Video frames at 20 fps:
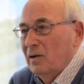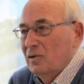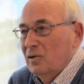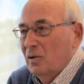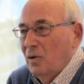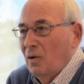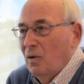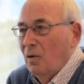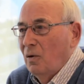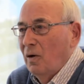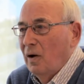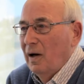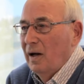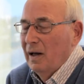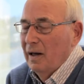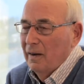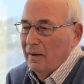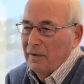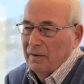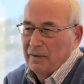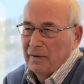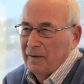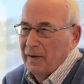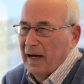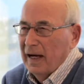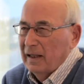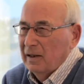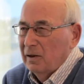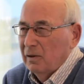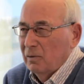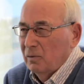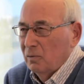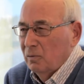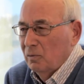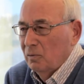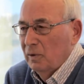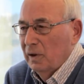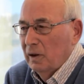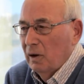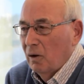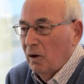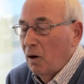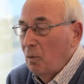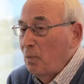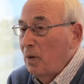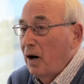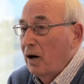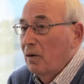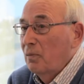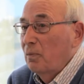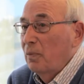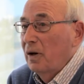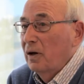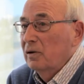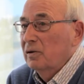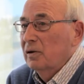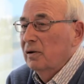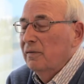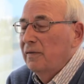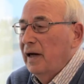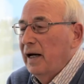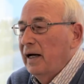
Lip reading: So that, we are all part and parcel of